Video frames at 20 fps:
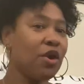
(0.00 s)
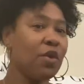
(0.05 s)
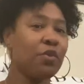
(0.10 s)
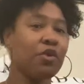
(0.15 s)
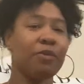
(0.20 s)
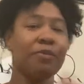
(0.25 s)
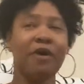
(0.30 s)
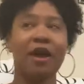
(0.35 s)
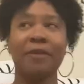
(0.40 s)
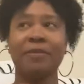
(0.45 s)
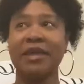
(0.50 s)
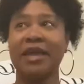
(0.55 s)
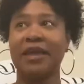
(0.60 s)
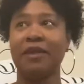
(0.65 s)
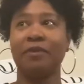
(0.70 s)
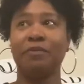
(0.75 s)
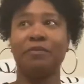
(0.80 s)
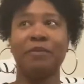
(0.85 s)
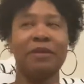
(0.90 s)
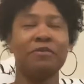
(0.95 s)
we're probably
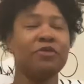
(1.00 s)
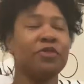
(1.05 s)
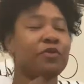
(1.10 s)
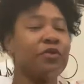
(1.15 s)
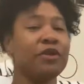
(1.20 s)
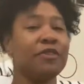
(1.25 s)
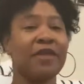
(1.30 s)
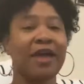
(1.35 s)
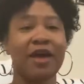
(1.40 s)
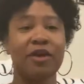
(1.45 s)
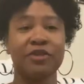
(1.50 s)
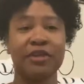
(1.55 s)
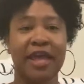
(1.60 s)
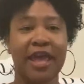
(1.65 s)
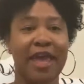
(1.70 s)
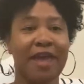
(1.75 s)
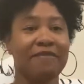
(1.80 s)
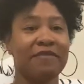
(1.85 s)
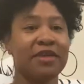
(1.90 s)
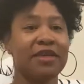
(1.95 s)
at maybe 3,000
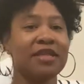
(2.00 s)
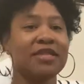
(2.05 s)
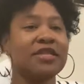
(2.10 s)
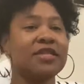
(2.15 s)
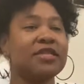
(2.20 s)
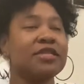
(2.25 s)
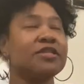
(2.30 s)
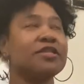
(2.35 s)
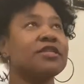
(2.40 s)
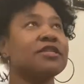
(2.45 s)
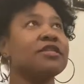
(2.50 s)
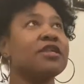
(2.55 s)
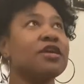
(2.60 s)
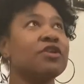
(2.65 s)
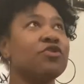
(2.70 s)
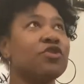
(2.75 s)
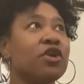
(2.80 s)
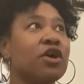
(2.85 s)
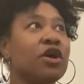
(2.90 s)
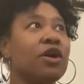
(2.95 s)
advocates. This is
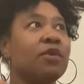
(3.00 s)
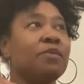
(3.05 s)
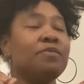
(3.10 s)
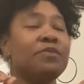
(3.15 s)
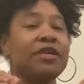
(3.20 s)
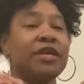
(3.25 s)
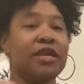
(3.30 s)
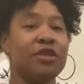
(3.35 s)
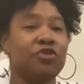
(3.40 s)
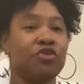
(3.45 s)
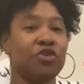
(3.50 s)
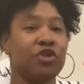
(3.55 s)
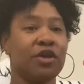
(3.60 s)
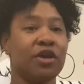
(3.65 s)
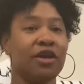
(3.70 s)
such a niche,